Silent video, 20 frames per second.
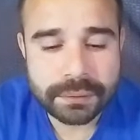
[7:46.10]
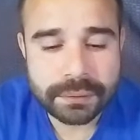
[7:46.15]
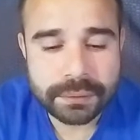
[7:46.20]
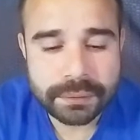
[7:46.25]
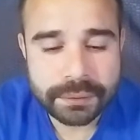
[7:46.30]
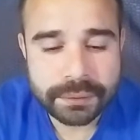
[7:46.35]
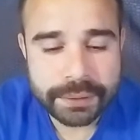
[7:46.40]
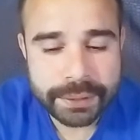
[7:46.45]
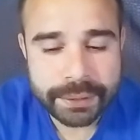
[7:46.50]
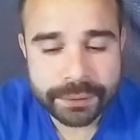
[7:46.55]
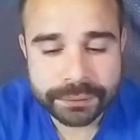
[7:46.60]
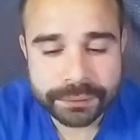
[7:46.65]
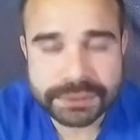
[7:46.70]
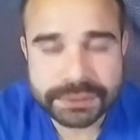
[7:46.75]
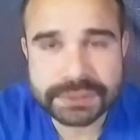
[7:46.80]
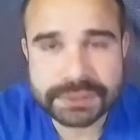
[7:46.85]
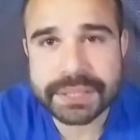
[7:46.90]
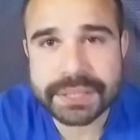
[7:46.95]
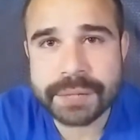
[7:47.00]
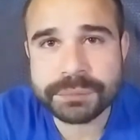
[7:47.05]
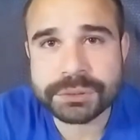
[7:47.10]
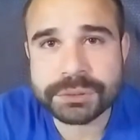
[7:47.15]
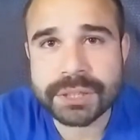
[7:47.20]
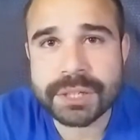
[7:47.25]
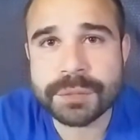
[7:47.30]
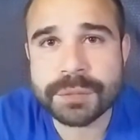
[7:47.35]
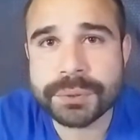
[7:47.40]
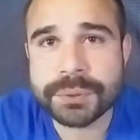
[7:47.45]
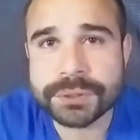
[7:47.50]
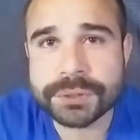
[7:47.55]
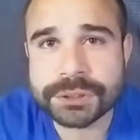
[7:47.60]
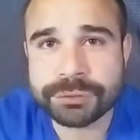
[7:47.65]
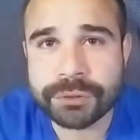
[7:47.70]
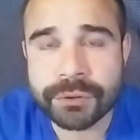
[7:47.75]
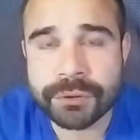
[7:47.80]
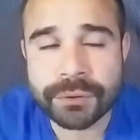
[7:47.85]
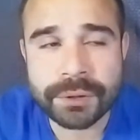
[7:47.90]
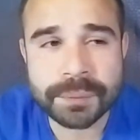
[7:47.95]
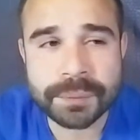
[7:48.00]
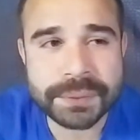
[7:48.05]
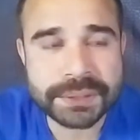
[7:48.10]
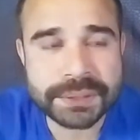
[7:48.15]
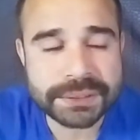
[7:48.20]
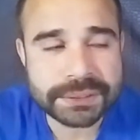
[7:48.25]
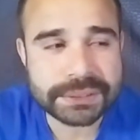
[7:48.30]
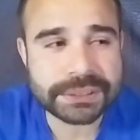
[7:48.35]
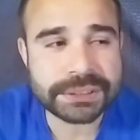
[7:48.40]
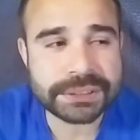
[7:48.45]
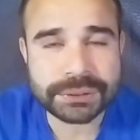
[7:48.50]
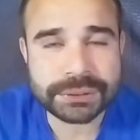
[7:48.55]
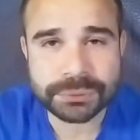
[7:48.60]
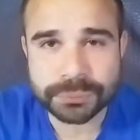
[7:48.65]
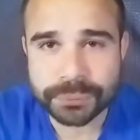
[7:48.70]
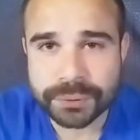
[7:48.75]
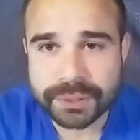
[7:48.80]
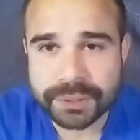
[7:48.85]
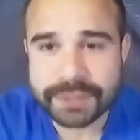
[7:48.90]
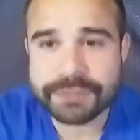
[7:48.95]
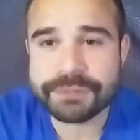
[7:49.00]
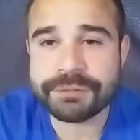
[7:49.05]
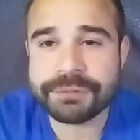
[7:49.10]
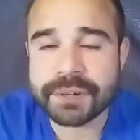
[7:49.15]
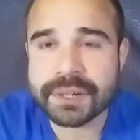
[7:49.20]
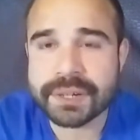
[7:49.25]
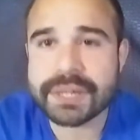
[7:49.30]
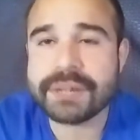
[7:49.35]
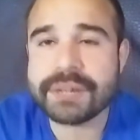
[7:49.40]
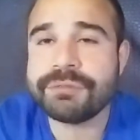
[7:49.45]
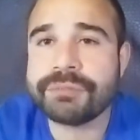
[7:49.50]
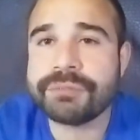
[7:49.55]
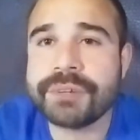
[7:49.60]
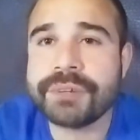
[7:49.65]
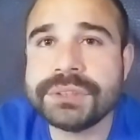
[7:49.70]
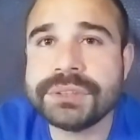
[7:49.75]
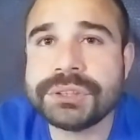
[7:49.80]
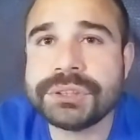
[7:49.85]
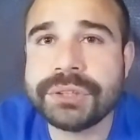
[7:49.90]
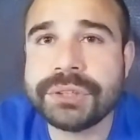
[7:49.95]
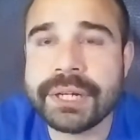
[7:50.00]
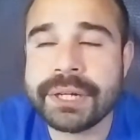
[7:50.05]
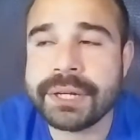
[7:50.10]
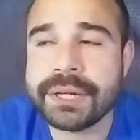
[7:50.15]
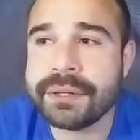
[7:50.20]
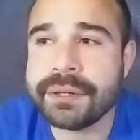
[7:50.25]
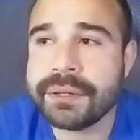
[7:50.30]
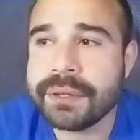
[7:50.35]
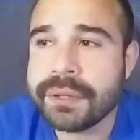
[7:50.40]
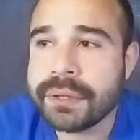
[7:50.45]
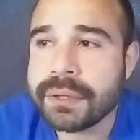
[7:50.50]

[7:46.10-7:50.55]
you know, just keep trying to push forward, but this is just really fucking frustrating.